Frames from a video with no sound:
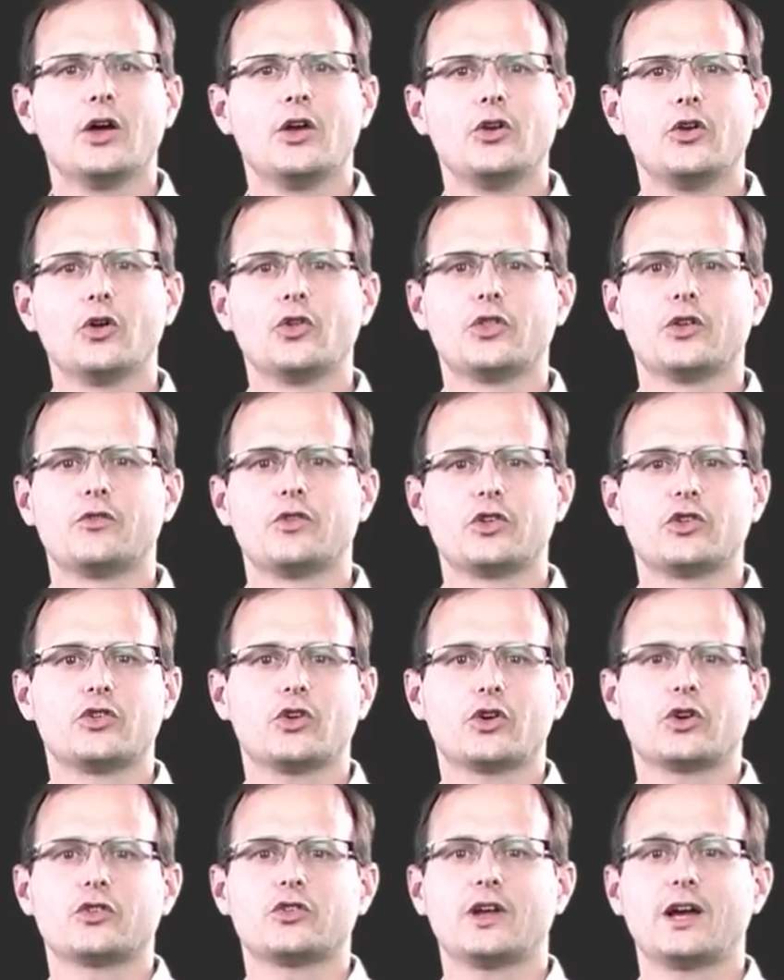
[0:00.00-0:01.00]
Note that for
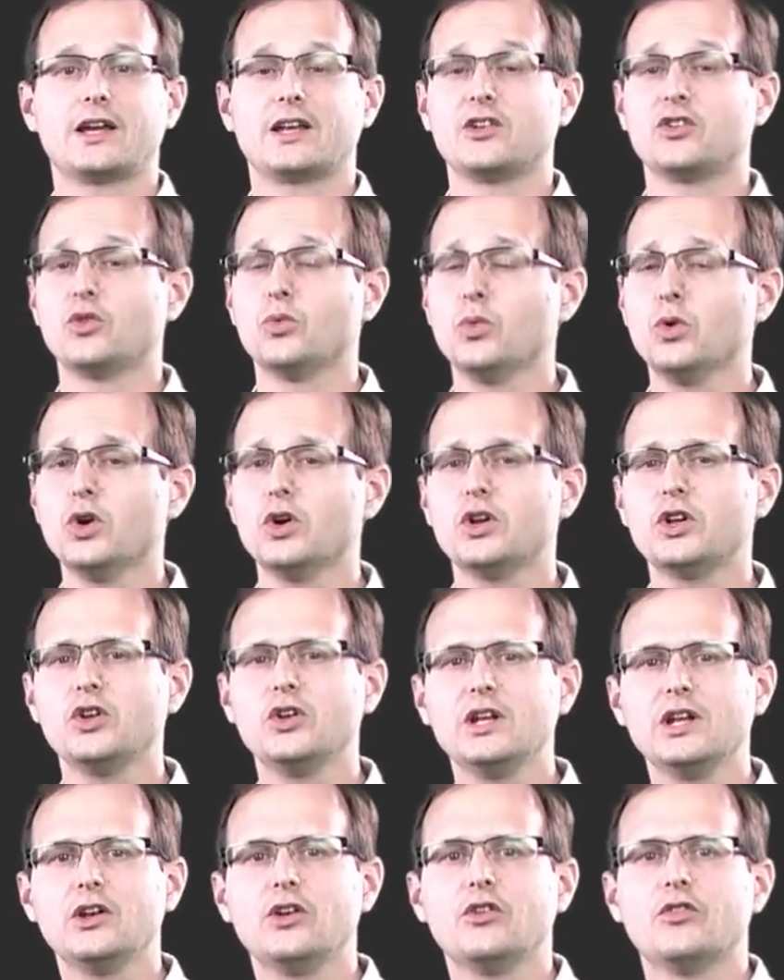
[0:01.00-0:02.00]
socket tagging to work, you
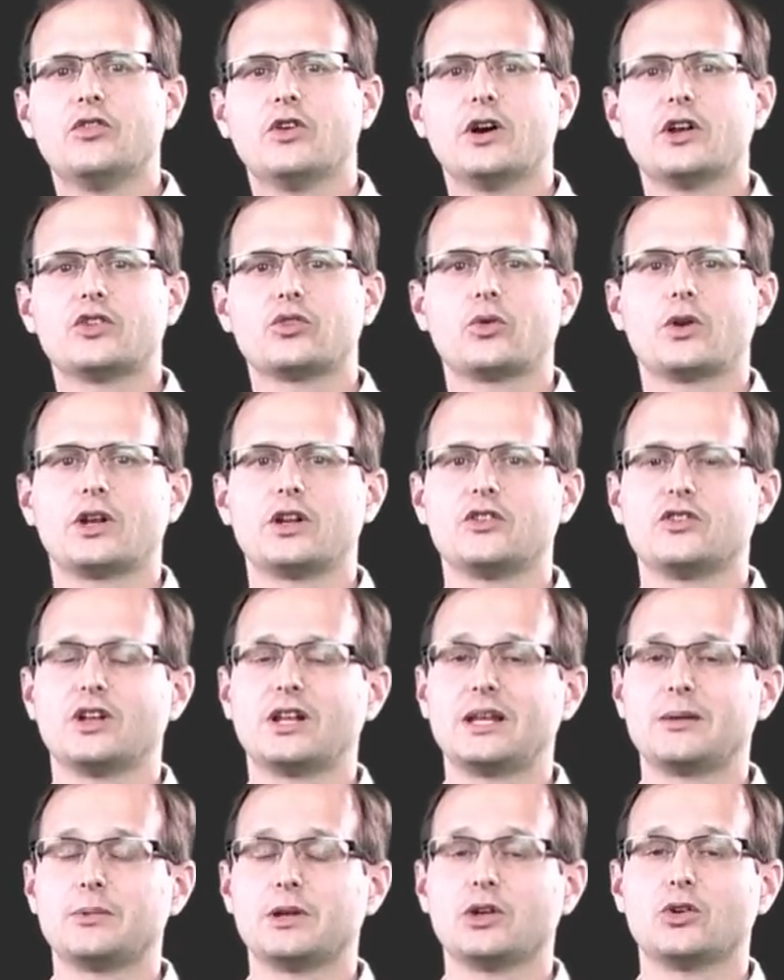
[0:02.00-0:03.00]
need a device running
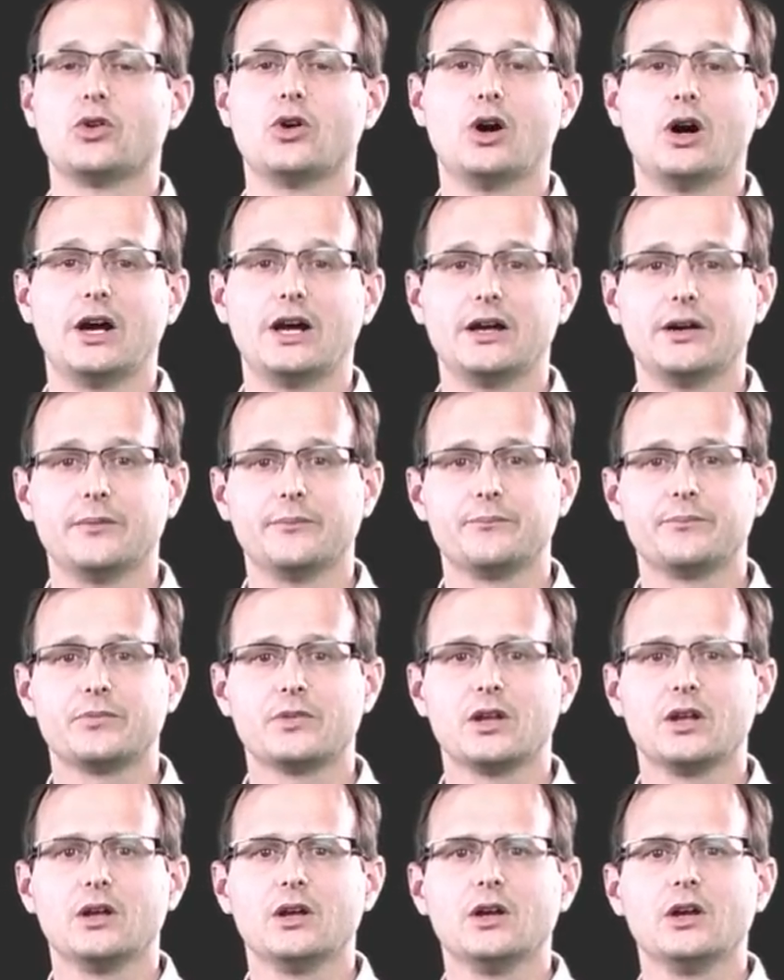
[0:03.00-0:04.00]
Jelly Bean or higher.
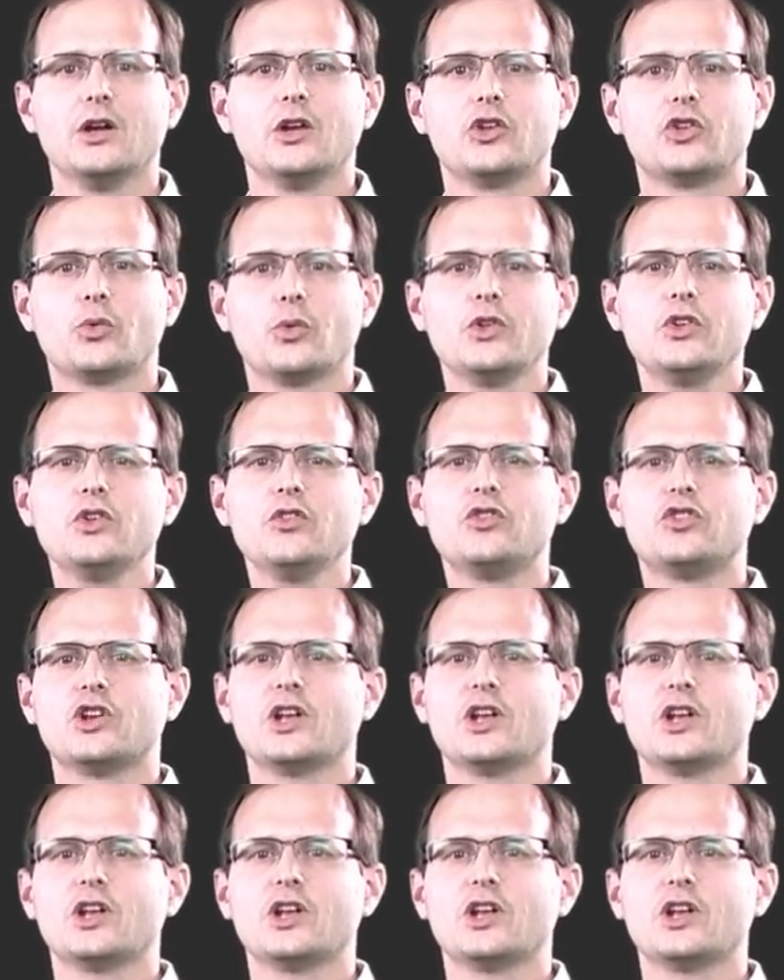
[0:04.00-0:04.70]
So once you've